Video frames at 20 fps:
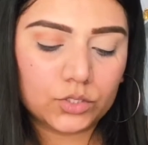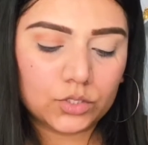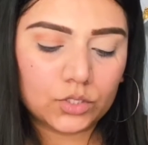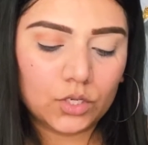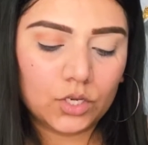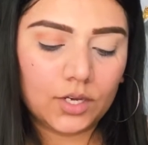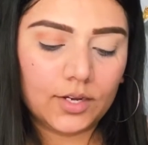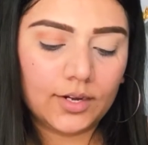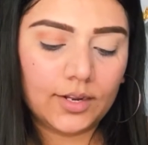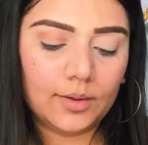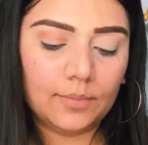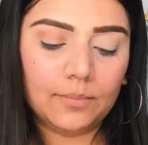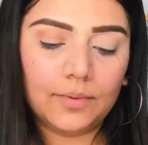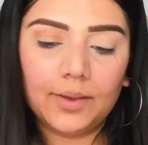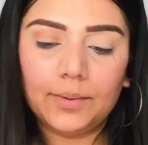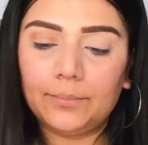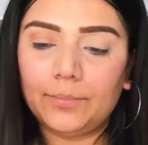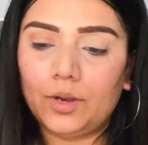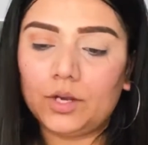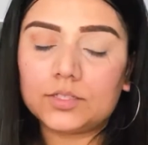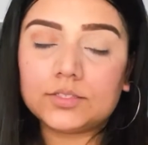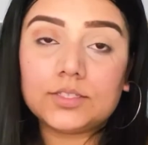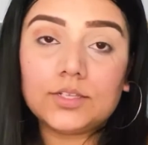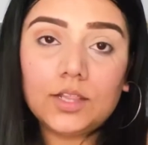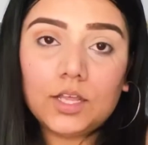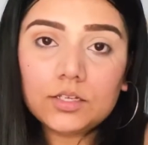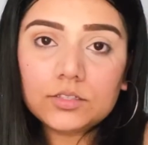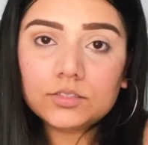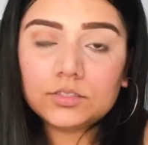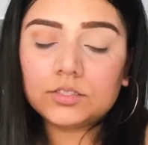got in my Boxy
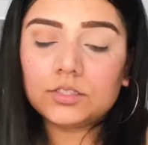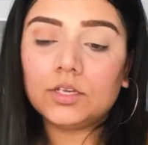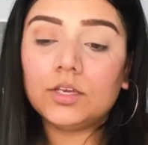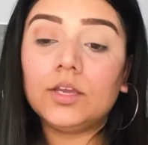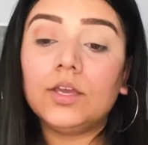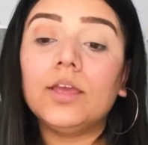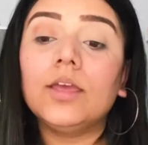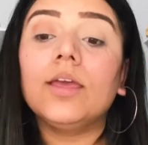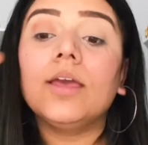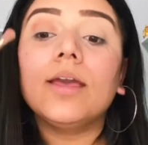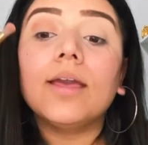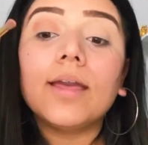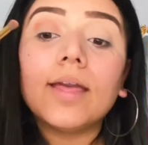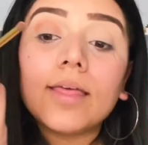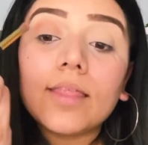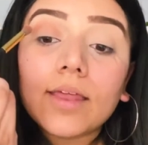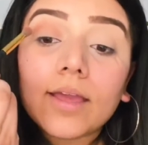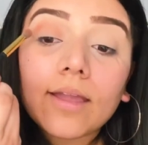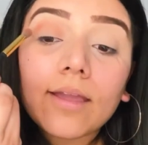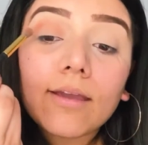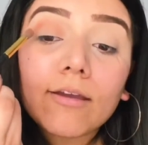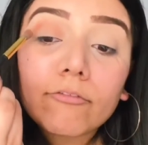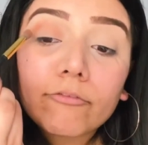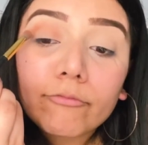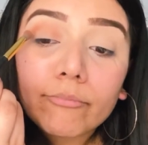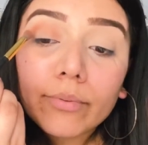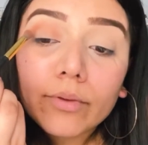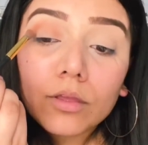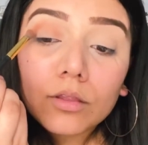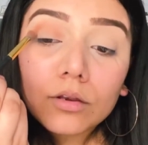Luxe, and I have
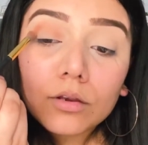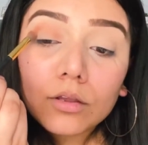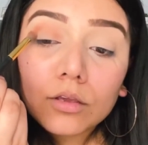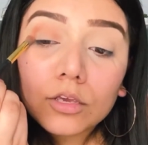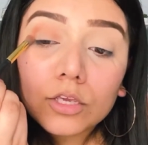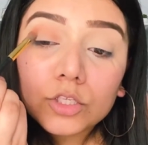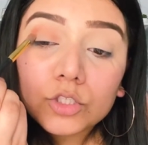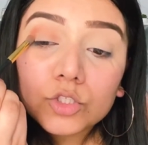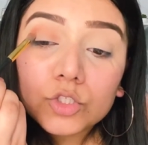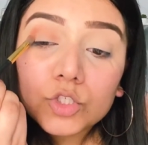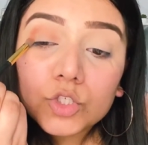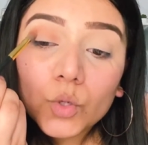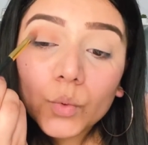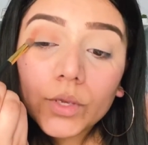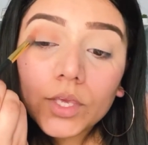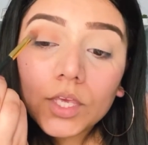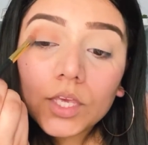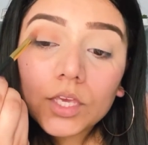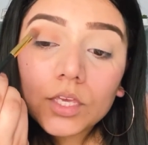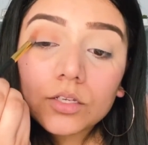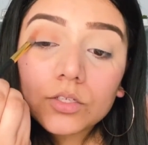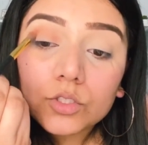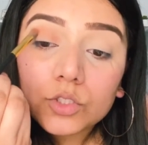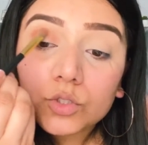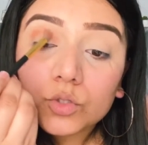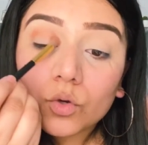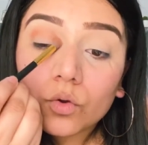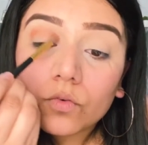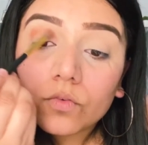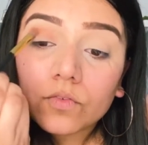been enjoying it
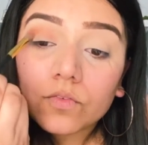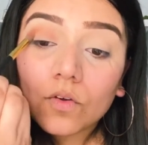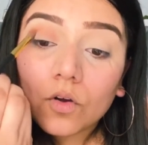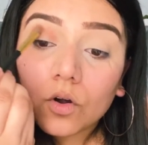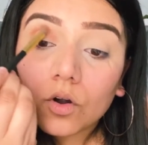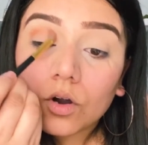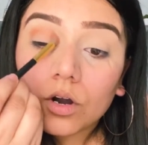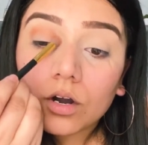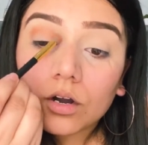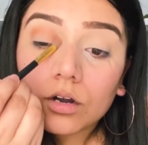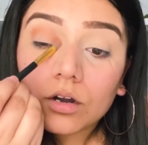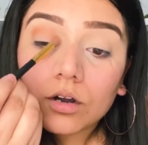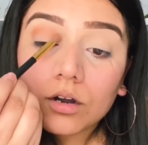so far.